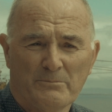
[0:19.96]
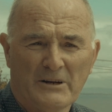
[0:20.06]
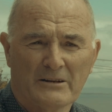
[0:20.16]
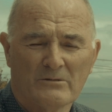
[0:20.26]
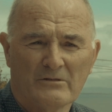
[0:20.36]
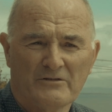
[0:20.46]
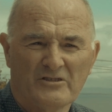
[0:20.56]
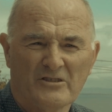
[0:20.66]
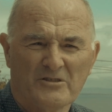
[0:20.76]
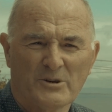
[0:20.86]
background to
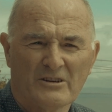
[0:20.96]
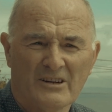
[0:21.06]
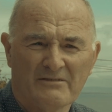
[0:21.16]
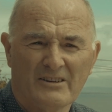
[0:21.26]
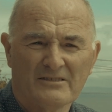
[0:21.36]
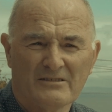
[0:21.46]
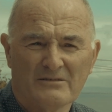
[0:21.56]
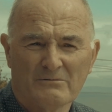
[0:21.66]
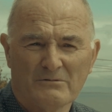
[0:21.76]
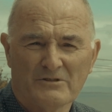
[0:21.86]
fishing is my
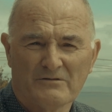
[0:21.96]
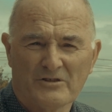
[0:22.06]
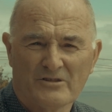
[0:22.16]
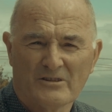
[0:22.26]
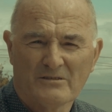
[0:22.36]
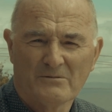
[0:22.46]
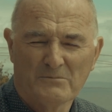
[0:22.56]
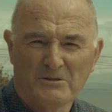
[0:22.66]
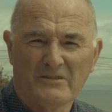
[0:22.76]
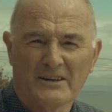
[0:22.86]
grandfather was fishing,
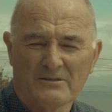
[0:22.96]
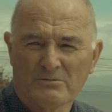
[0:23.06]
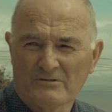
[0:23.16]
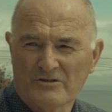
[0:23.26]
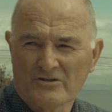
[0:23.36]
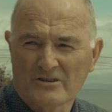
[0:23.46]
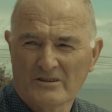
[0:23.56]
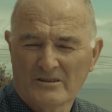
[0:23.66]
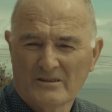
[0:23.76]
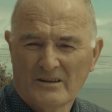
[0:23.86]
my father was fishing,
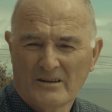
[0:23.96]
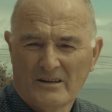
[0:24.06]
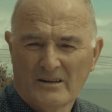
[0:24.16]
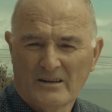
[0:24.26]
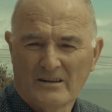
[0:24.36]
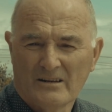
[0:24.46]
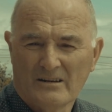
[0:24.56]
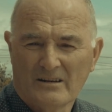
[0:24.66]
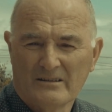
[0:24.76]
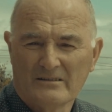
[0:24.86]

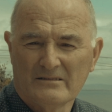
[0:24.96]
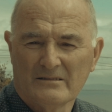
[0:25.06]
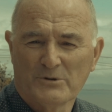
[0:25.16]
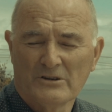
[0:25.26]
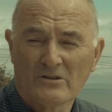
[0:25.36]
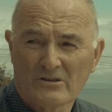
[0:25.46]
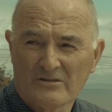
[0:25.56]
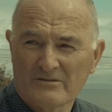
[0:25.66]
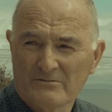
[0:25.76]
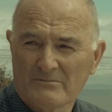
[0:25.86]
and
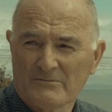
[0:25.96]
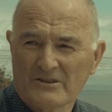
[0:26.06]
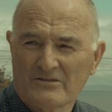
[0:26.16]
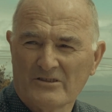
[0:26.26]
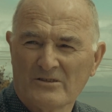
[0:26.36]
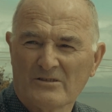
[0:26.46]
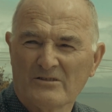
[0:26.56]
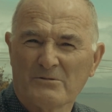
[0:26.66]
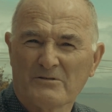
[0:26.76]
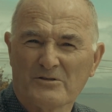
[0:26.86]
my three
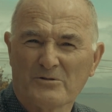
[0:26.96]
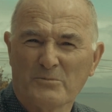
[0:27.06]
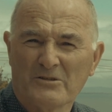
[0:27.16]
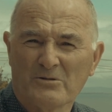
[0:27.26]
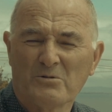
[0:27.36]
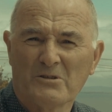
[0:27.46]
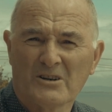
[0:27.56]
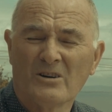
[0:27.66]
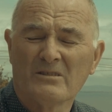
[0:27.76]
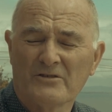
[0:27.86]
uncles were fishermen. So we are
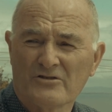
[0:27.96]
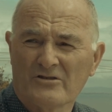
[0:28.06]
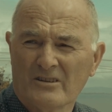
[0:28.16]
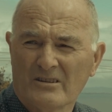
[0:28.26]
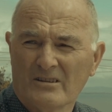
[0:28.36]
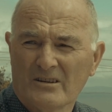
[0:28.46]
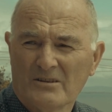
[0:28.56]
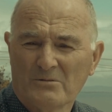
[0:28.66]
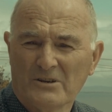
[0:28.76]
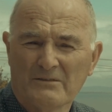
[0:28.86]
all fishing.
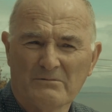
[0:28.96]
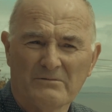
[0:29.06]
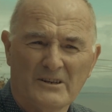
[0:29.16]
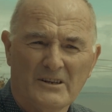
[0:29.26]
We have